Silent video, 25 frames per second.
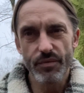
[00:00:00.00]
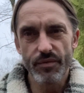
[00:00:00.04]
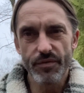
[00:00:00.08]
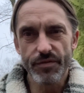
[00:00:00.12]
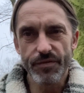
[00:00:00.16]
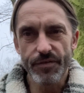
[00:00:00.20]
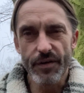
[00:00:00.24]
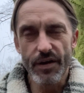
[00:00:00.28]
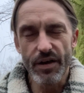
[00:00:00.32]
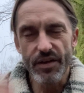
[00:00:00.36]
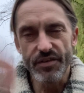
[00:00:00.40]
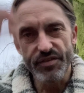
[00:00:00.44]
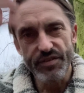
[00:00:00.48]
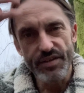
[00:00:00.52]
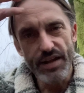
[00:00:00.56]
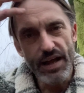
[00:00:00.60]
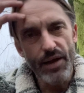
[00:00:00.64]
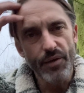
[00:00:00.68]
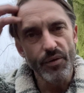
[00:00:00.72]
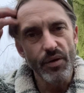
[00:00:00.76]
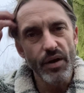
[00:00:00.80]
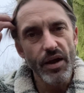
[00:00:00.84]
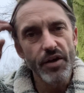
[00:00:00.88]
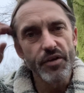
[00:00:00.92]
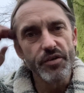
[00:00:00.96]
first
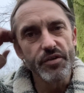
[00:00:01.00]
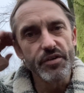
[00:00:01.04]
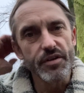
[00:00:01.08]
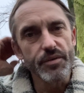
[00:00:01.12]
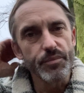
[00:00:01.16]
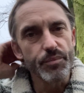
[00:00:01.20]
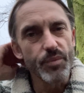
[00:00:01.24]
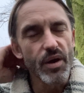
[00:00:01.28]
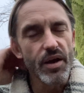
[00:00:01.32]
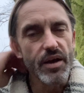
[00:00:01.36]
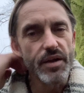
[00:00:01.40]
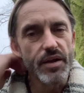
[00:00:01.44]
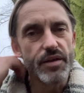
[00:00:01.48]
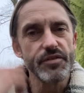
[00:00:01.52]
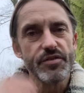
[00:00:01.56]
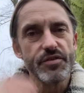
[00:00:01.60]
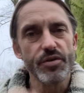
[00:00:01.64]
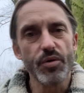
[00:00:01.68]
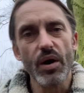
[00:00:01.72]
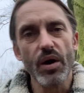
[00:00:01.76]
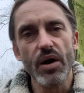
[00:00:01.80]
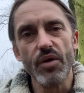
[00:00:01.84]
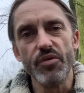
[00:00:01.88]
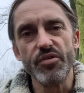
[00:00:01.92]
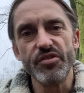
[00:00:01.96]
downloaded my
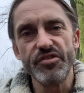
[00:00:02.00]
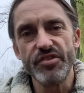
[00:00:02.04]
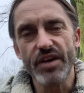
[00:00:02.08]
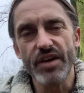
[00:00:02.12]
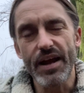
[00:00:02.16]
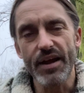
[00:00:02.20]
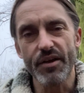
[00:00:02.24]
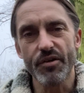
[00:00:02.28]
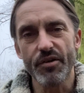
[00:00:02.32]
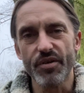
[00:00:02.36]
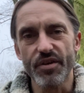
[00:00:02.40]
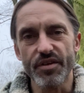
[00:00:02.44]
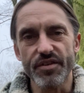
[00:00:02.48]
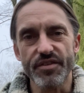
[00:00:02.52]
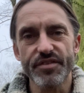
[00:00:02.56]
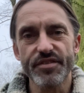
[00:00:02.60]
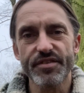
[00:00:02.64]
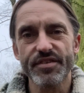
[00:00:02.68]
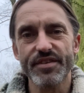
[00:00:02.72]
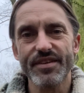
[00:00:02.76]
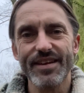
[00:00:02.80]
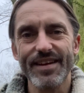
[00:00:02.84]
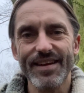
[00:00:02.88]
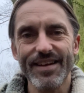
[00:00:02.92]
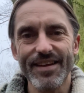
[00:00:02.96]
12
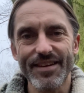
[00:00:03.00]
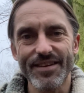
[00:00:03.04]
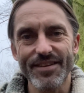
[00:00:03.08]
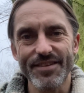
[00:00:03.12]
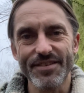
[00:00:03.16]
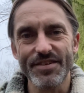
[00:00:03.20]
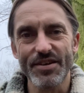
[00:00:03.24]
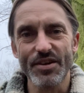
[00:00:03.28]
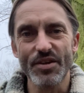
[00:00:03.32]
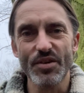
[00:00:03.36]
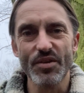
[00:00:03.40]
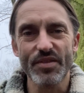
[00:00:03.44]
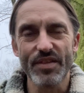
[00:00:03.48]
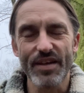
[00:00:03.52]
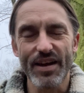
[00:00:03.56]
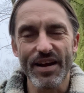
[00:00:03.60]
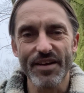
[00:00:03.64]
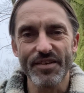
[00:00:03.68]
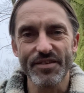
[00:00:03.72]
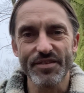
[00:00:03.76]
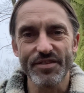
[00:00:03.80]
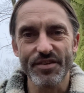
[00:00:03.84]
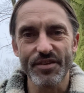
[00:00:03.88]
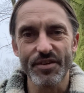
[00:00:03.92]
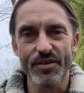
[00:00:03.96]
chakras in
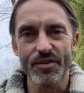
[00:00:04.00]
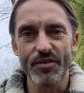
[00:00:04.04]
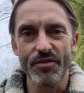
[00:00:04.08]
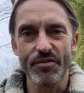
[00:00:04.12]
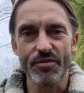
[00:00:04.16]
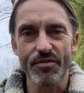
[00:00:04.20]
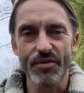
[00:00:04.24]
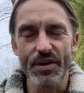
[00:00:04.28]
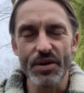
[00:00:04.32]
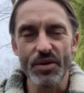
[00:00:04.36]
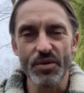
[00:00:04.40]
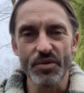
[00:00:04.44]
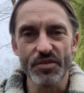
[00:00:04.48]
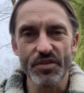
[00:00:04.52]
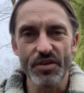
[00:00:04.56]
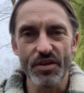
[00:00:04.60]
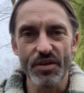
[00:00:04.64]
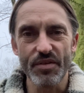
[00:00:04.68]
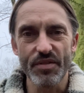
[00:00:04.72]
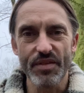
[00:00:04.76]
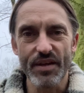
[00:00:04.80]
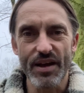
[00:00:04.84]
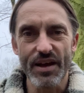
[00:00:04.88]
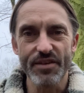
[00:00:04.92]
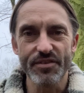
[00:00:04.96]
2003 or
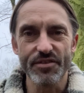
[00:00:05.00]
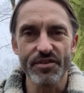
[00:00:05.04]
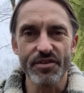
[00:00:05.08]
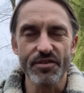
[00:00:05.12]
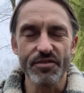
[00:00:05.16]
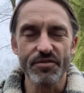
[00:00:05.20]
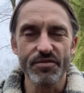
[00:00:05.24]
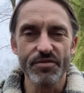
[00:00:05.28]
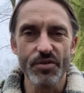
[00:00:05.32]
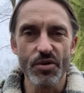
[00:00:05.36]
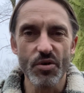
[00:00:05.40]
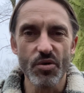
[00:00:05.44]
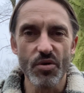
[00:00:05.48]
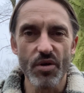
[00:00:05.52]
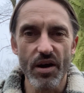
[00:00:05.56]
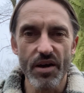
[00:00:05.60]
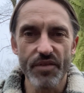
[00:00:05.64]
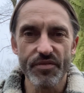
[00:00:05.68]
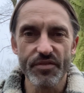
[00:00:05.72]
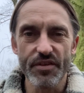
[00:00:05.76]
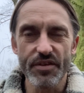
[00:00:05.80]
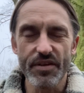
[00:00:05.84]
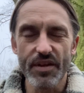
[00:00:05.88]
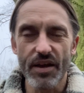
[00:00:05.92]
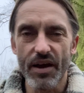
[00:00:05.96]
2004
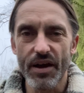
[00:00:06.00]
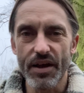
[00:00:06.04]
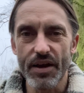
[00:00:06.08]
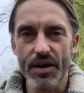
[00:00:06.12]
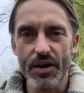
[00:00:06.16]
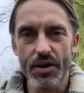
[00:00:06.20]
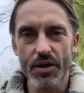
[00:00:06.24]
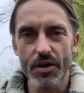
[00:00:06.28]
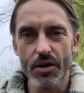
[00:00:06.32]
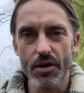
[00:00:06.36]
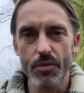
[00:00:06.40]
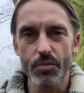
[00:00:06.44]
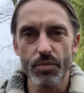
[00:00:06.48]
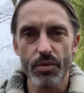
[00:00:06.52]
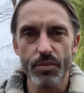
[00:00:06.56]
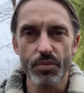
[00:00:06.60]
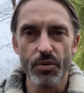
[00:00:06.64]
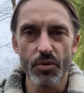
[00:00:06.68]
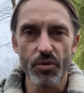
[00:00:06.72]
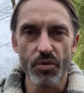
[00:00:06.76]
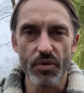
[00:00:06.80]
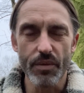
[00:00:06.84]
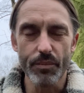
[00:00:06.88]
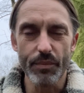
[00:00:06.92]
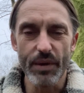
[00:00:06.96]
after Diana Cooper
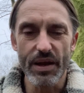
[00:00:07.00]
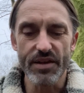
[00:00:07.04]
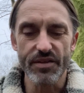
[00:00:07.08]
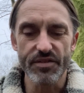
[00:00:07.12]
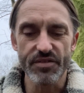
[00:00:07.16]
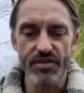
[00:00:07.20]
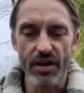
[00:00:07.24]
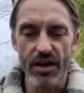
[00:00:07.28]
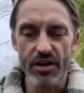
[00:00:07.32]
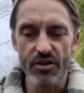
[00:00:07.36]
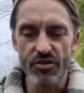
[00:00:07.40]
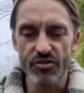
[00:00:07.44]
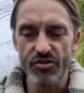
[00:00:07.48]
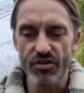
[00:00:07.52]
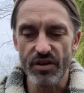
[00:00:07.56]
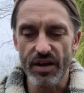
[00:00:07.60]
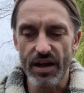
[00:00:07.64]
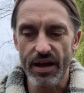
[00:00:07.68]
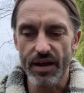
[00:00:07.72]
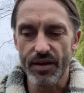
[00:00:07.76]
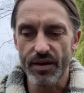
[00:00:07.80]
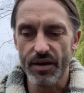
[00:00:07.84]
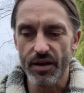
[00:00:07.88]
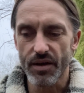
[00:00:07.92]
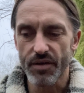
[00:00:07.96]
bought the meditation
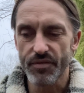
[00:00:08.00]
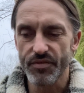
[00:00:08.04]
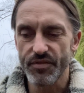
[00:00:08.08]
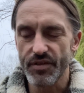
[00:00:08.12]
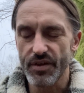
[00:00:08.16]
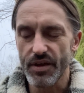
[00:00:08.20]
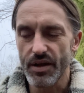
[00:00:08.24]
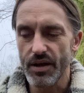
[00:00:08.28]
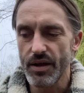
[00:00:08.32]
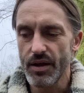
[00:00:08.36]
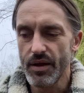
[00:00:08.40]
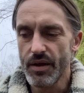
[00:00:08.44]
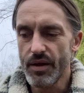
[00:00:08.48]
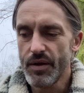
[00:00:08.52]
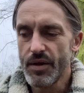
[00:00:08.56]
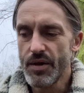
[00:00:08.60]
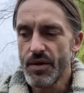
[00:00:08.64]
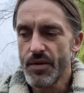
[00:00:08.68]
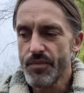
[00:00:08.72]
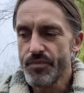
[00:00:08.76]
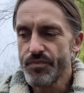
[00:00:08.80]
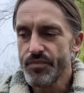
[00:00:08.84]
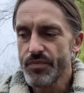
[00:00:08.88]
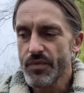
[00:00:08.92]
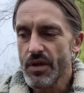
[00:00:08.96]
out and after
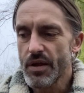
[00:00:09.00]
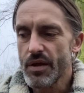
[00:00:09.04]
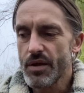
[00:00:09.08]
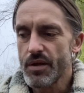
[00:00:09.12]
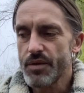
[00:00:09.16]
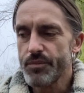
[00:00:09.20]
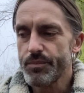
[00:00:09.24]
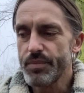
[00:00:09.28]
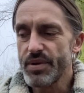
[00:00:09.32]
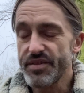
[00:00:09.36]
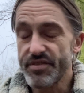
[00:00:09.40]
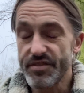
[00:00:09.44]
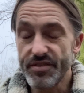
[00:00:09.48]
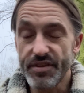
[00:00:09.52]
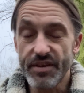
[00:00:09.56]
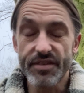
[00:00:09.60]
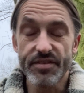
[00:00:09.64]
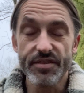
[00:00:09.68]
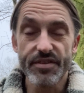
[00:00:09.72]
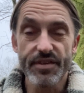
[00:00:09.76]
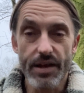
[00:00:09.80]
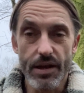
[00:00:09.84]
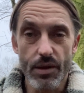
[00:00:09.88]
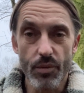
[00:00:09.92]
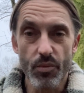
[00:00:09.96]

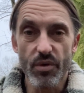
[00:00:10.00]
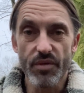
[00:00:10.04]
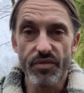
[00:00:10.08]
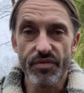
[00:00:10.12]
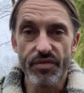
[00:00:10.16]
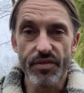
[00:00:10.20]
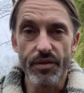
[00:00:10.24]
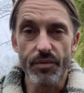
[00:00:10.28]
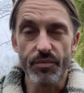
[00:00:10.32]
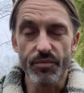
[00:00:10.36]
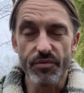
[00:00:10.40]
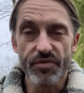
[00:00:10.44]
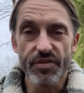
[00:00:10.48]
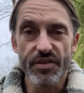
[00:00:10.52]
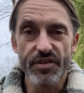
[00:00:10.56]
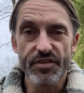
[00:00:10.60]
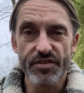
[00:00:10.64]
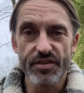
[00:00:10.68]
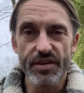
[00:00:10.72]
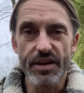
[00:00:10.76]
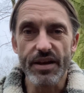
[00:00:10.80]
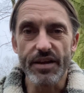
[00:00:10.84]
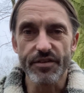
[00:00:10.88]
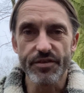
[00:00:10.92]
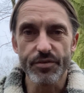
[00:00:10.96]
persisting with them for
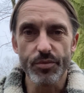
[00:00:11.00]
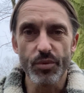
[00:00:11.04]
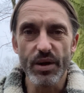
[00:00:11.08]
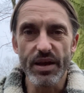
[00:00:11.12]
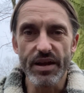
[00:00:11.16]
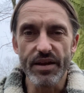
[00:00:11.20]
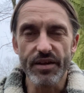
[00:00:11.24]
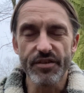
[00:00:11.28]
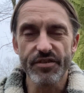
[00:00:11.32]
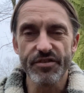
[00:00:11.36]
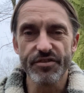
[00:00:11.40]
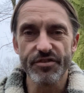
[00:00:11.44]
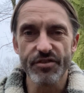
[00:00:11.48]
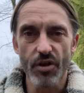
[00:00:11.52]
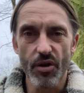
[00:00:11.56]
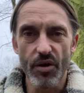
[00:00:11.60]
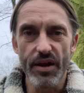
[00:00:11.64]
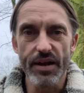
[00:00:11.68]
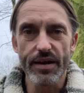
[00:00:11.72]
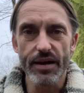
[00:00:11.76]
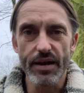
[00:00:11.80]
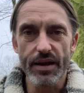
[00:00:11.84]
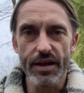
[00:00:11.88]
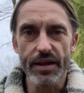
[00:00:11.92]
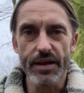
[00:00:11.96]
six weeks
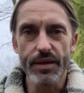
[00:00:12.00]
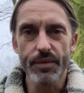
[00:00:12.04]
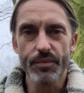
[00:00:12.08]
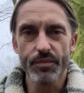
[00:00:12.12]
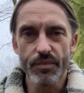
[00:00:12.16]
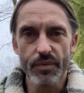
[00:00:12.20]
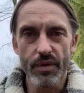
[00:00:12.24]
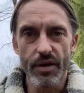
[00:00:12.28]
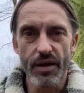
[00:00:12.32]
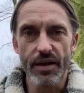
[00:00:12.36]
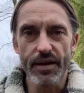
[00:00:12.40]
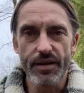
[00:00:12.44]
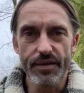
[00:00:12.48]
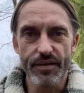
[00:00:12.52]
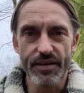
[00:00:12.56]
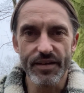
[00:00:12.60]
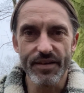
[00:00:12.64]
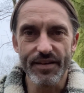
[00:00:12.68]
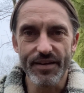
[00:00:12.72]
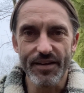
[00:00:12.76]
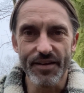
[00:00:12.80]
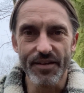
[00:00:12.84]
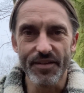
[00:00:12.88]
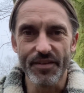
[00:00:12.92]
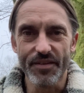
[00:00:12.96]
solidly like you
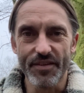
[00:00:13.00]
know